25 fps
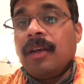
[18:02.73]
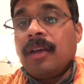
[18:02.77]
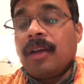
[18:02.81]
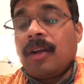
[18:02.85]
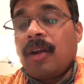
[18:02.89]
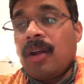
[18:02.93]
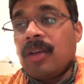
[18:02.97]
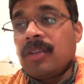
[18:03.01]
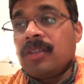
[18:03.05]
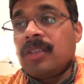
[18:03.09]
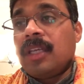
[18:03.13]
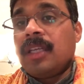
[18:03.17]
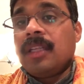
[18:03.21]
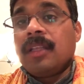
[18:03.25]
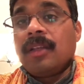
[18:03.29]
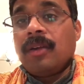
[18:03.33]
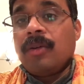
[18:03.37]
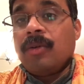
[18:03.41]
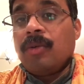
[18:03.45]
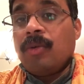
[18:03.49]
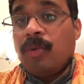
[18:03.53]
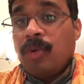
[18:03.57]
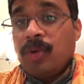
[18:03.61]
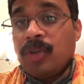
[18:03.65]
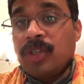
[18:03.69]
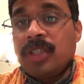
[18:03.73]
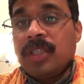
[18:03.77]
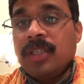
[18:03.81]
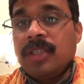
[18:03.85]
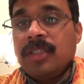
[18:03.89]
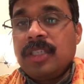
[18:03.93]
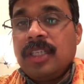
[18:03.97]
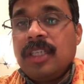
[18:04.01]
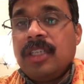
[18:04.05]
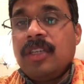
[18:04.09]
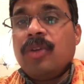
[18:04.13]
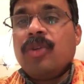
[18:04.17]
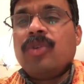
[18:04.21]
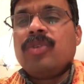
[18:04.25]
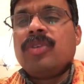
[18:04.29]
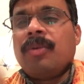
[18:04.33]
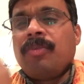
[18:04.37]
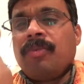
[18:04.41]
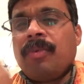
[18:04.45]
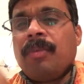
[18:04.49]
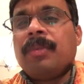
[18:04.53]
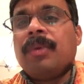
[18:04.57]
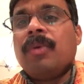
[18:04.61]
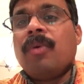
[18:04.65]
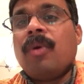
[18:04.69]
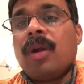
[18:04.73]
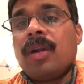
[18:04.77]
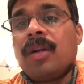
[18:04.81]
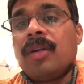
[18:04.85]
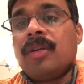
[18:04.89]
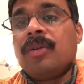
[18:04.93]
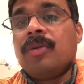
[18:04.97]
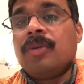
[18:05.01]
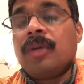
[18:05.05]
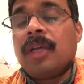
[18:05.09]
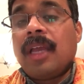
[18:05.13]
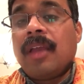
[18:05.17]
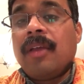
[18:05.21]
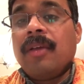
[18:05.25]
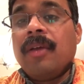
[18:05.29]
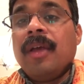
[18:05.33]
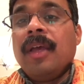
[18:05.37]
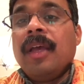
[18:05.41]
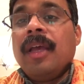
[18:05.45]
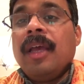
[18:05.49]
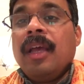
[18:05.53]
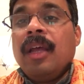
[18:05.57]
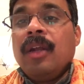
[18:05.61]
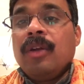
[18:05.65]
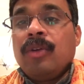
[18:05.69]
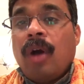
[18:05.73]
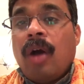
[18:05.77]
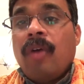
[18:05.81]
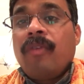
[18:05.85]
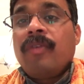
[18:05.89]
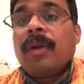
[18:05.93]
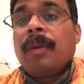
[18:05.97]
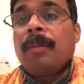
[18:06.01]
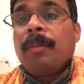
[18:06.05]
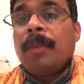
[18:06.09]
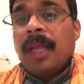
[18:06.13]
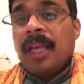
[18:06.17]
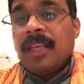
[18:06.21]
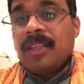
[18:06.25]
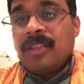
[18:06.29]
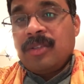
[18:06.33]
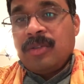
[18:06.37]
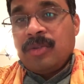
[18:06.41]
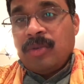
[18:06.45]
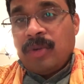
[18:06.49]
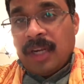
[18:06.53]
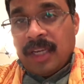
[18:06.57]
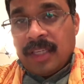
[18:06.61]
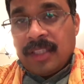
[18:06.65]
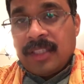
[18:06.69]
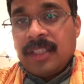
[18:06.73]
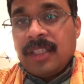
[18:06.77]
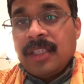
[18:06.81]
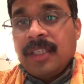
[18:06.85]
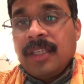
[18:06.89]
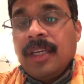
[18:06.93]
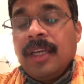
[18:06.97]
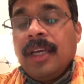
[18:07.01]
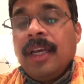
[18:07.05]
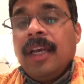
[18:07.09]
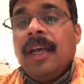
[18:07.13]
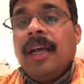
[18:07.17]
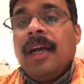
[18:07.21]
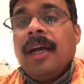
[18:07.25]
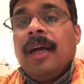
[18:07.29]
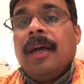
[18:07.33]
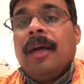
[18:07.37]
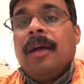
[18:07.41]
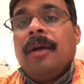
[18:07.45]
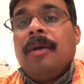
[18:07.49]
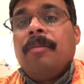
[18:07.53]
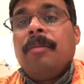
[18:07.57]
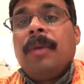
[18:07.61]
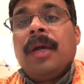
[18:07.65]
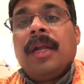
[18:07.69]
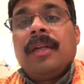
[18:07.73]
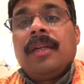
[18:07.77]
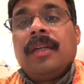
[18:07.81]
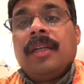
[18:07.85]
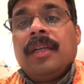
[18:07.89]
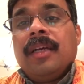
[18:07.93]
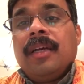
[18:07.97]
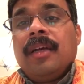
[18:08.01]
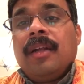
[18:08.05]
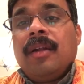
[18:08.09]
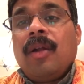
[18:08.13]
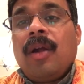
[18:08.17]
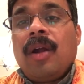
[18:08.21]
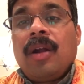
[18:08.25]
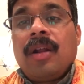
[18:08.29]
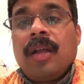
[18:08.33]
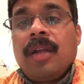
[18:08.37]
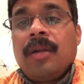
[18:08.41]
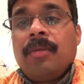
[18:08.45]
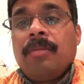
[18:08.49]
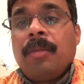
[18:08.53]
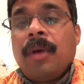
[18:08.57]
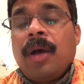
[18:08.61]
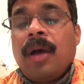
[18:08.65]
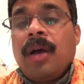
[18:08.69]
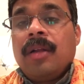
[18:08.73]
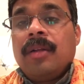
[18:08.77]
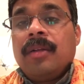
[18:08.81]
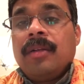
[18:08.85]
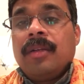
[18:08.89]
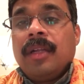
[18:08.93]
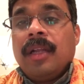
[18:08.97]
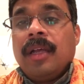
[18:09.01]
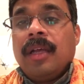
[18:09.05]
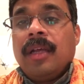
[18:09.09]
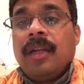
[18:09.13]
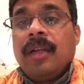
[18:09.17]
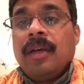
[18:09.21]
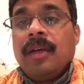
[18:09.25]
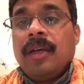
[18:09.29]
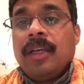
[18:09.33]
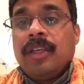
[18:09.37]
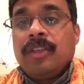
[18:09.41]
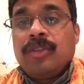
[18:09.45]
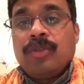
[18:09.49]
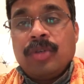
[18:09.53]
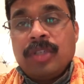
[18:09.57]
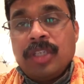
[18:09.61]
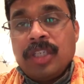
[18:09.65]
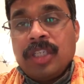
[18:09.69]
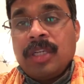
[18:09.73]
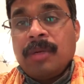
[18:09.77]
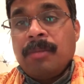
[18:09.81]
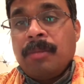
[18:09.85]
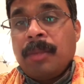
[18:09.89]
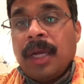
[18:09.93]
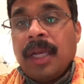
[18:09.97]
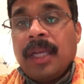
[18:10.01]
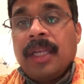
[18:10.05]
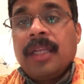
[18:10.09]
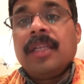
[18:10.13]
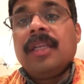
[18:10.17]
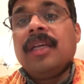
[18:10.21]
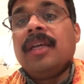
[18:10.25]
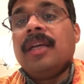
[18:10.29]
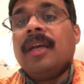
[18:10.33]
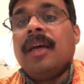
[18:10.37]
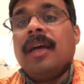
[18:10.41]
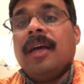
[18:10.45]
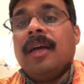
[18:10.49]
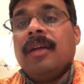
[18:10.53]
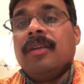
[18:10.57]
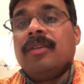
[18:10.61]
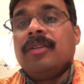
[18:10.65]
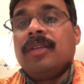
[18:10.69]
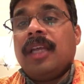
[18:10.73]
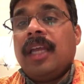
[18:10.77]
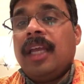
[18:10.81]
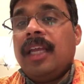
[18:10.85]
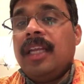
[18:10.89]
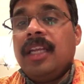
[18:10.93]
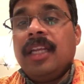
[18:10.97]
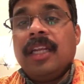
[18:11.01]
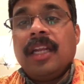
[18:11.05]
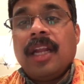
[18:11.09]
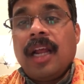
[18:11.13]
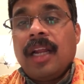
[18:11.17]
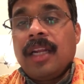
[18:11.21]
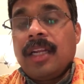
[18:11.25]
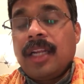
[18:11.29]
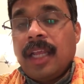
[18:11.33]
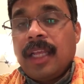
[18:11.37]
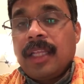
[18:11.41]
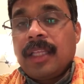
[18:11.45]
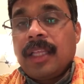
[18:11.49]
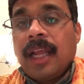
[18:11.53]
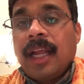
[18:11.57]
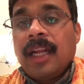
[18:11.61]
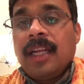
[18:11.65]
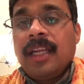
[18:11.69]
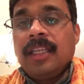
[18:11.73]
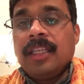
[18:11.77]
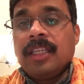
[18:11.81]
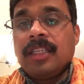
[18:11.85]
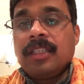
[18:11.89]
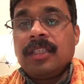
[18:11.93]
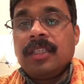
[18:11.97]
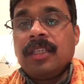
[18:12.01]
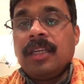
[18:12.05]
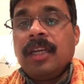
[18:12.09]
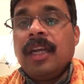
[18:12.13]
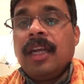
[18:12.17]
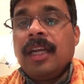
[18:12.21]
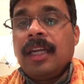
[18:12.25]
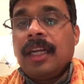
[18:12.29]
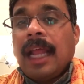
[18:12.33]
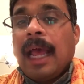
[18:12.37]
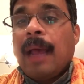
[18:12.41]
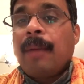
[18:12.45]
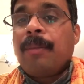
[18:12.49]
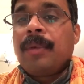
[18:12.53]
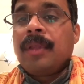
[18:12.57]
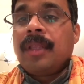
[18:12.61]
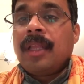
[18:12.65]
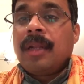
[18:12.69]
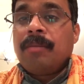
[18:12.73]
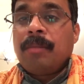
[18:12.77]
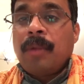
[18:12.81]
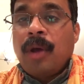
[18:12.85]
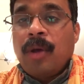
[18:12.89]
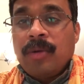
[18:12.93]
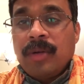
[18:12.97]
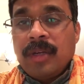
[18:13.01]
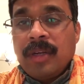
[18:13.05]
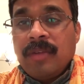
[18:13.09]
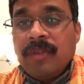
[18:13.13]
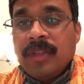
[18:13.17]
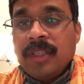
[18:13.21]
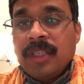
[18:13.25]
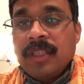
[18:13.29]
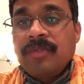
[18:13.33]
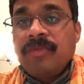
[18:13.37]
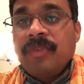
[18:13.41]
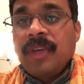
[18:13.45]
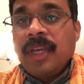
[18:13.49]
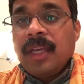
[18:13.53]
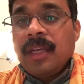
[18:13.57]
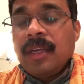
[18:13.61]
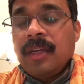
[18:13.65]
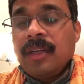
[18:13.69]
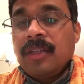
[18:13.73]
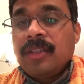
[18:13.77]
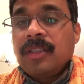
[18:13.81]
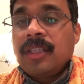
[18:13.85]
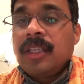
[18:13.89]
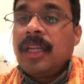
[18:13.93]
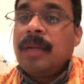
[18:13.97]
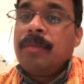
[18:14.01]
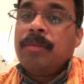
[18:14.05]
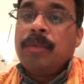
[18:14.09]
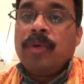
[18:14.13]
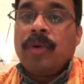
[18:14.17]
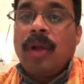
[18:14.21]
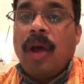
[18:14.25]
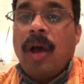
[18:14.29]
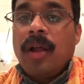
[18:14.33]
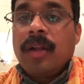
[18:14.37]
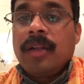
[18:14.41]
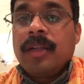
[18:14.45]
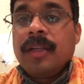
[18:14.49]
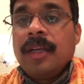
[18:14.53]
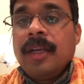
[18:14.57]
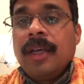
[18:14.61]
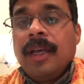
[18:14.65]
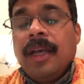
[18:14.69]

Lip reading: crossing the ocean. She rose up from the water to offer a place to rest. But Lord Hanuman, you know, he's so determined, so he did not take that. He just tapped the mountain with his fingers and then moved on.